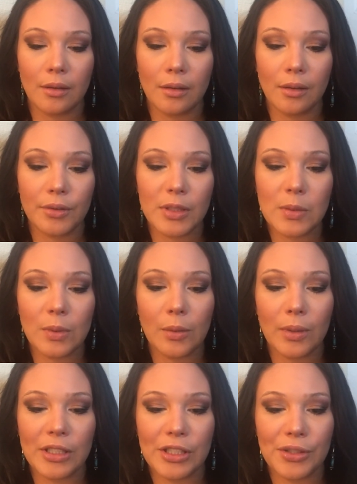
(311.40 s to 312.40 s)
And the reason why I
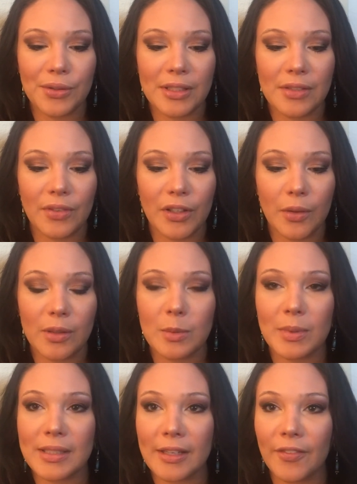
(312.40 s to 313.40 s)
wanted to do this video is
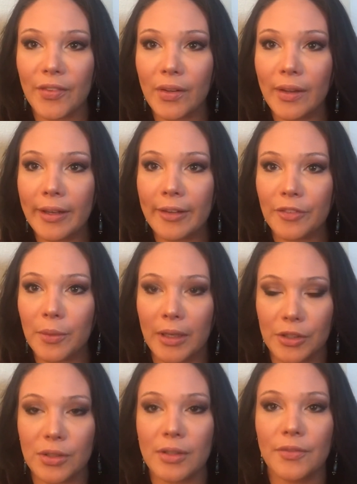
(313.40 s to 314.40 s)
because I feel like if you
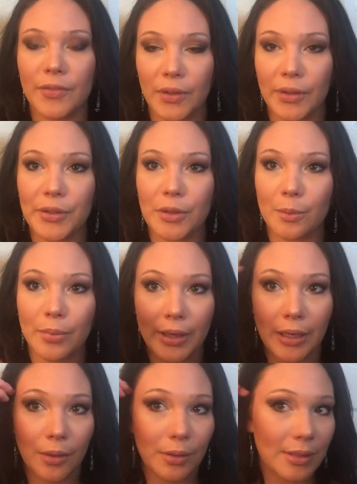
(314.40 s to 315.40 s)
actually fill in your
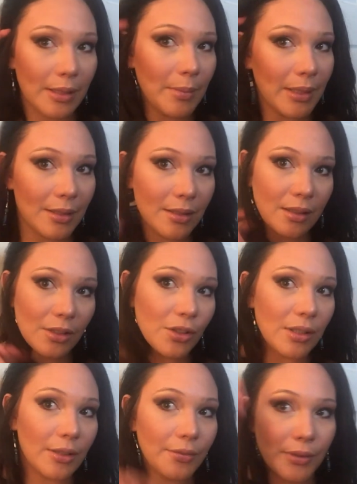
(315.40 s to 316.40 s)
brows, it makes such a
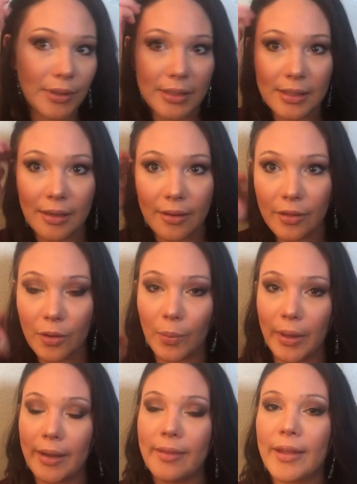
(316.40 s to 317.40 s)
difference in the
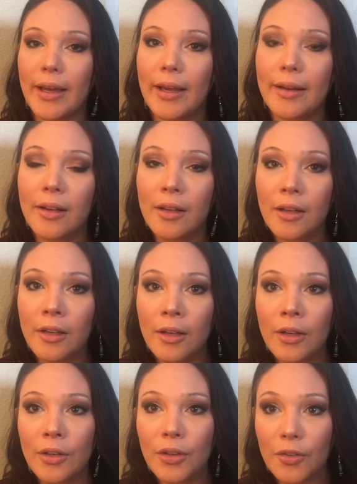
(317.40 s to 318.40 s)
way that
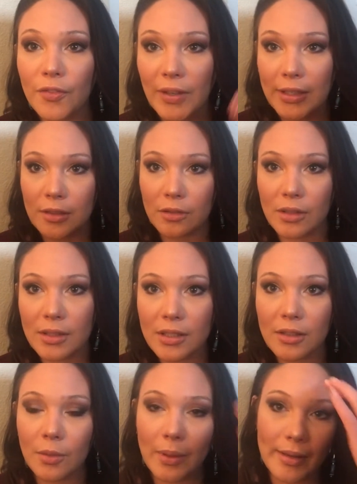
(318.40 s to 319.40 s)
your face looks,
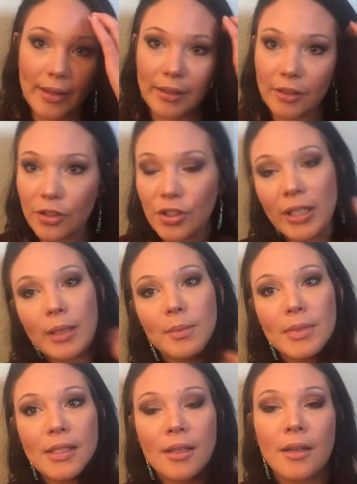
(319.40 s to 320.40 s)
the way that it's
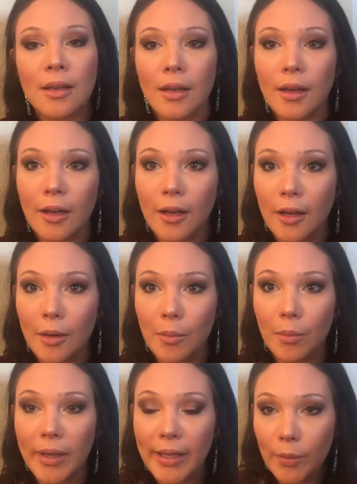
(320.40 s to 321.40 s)
shaped.
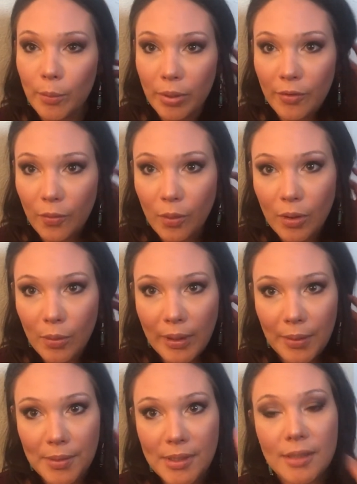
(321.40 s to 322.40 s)
And before, when
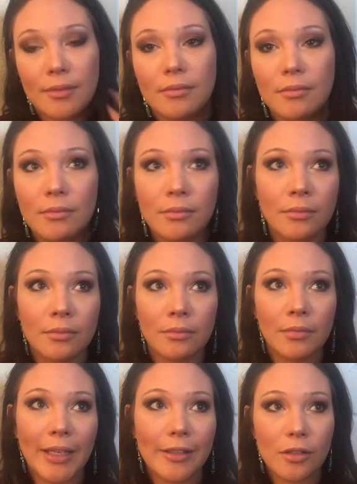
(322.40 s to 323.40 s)
I was in
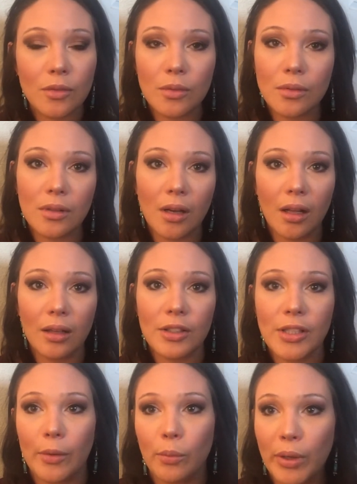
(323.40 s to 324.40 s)
high school, college,
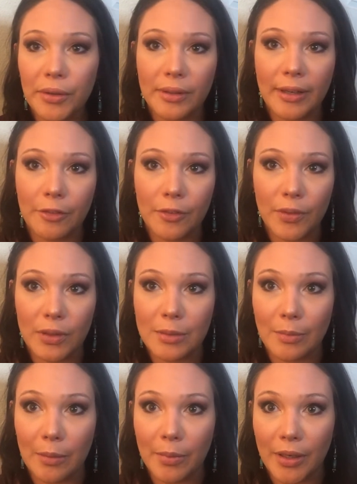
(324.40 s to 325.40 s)
I rarely ever filled
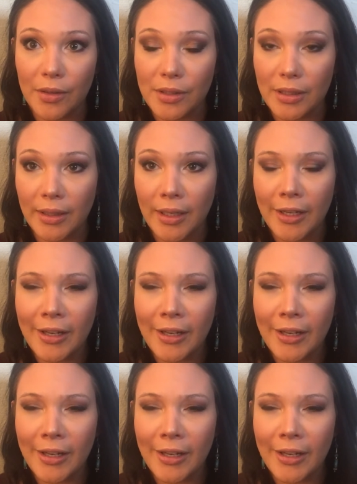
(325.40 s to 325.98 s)
in my brows. And